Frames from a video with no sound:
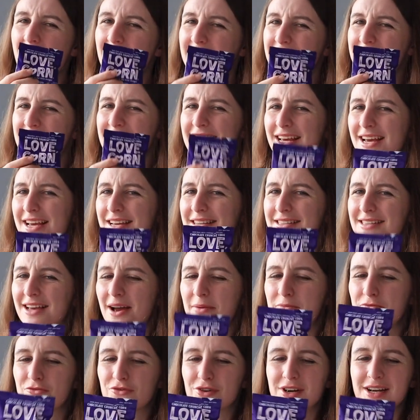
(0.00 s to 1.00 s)
back to these.
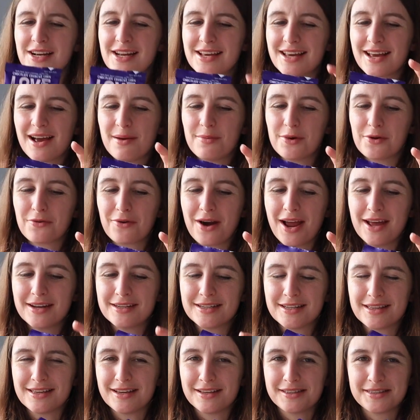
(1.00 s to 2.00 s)
I'm really coming
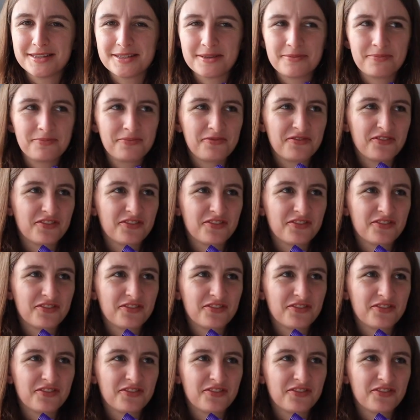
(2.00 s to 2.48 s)
around to this.